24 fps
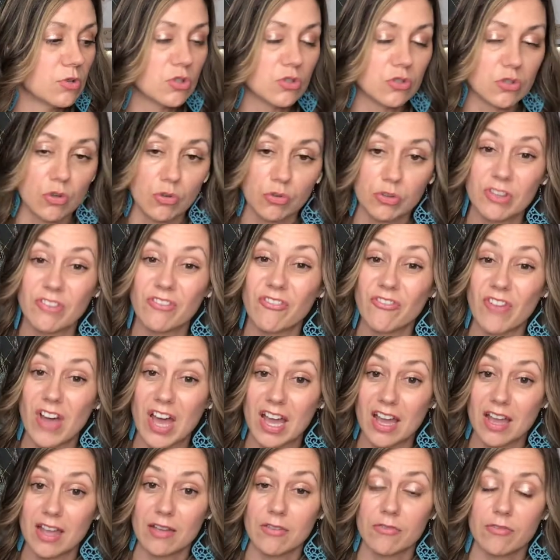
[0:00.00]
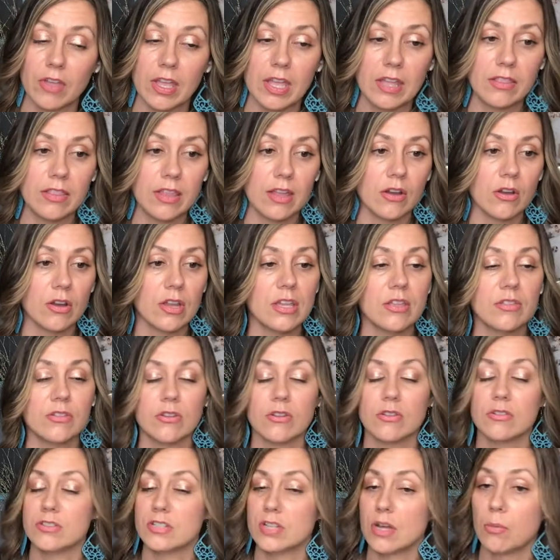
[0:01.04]
There's only 5, and they're
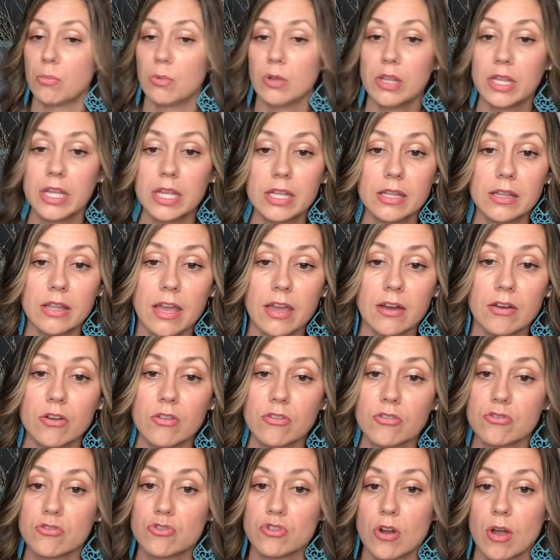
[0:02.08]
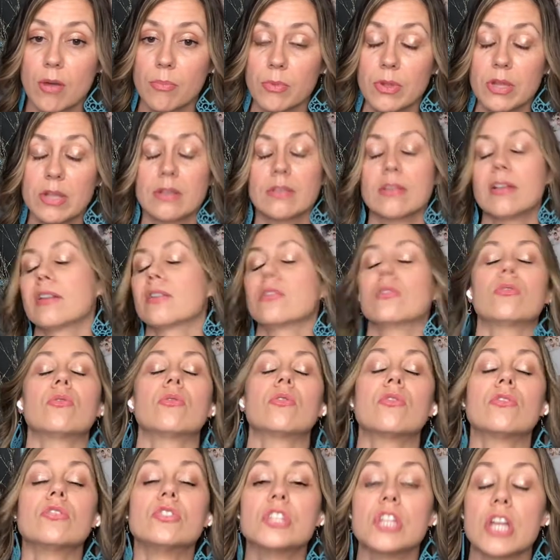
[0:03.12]
either doubling a letter, they're dropping a letter, or
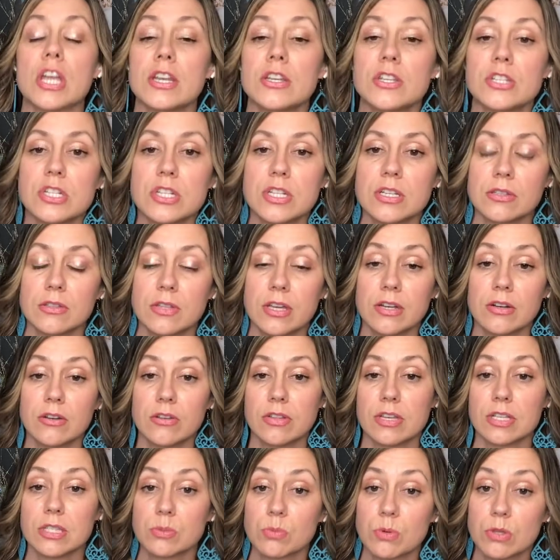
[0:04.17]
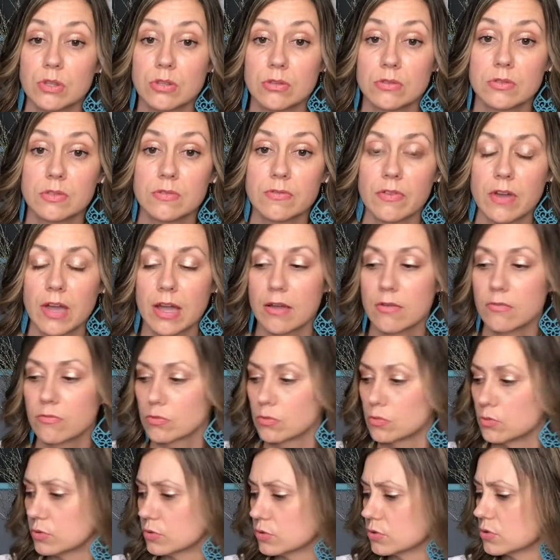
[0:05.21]
they're changing a letter. That's what those 5
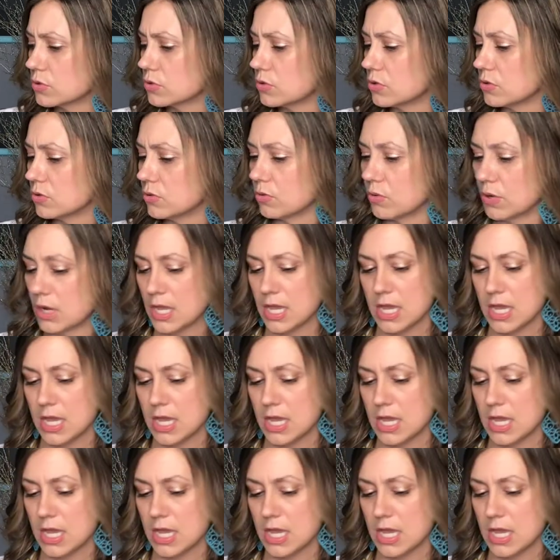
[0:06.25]
rules do.